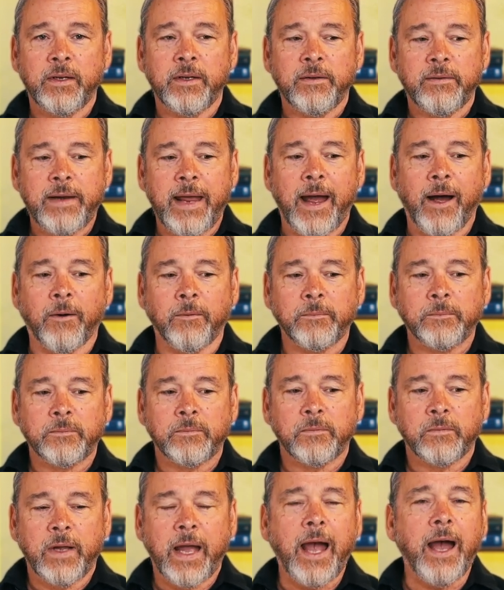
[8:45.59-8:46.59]
Now,
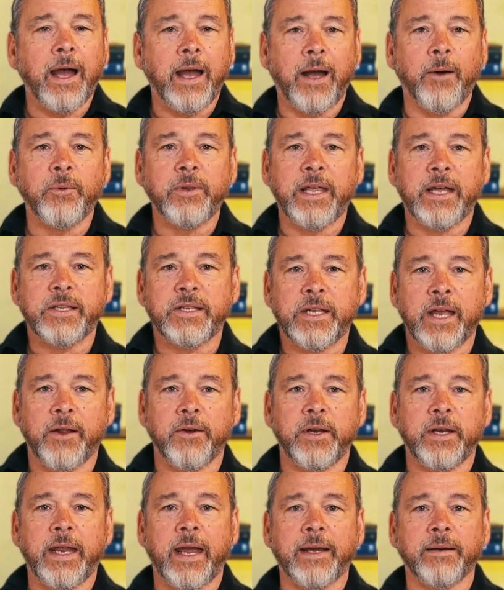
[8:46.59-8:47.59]
how would that sound
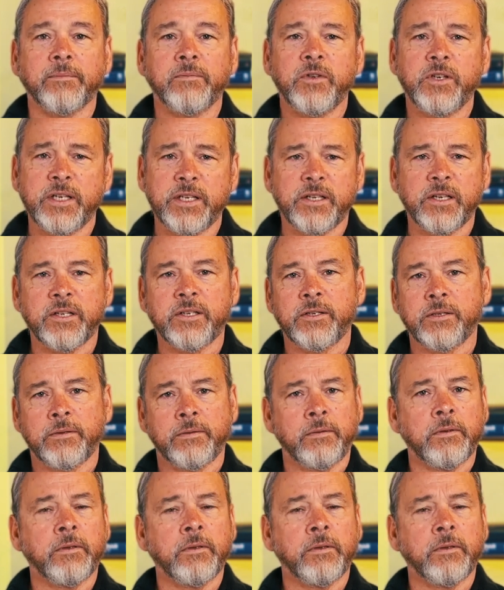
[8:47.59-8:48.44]
today? Jesus,